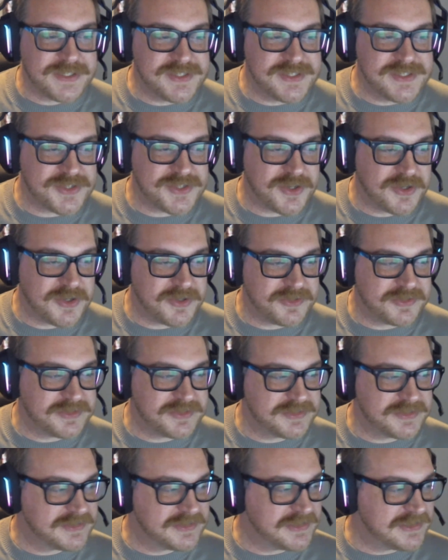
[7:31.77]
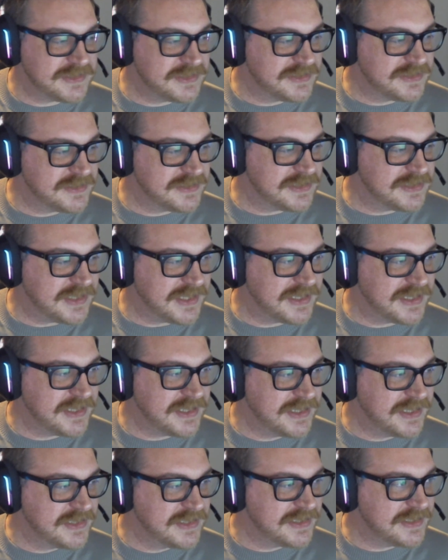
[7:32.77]
So I
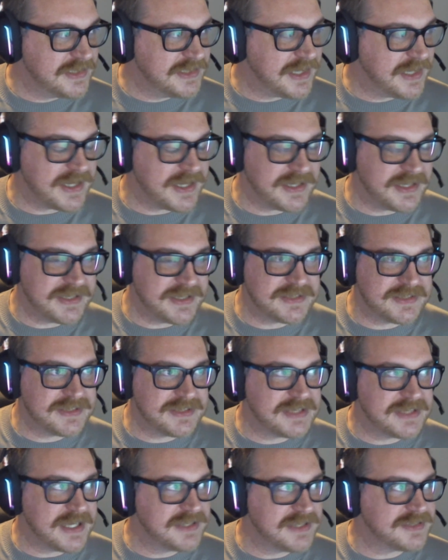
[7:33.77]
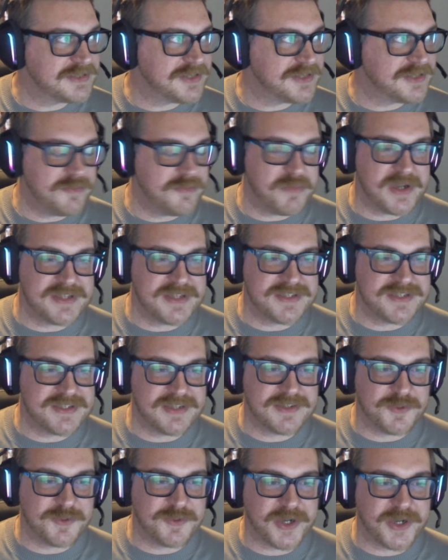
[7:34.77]
think, yeah, it takes a certain
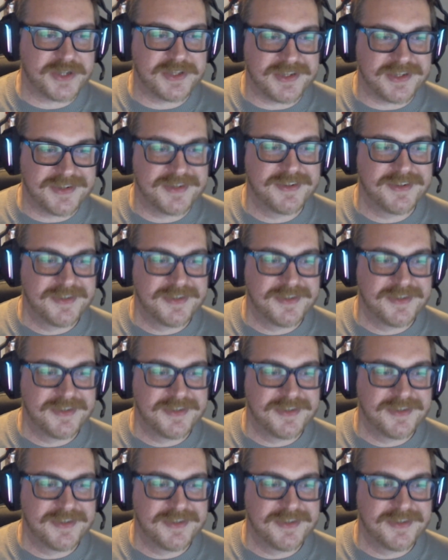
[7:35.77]
mindset to work there.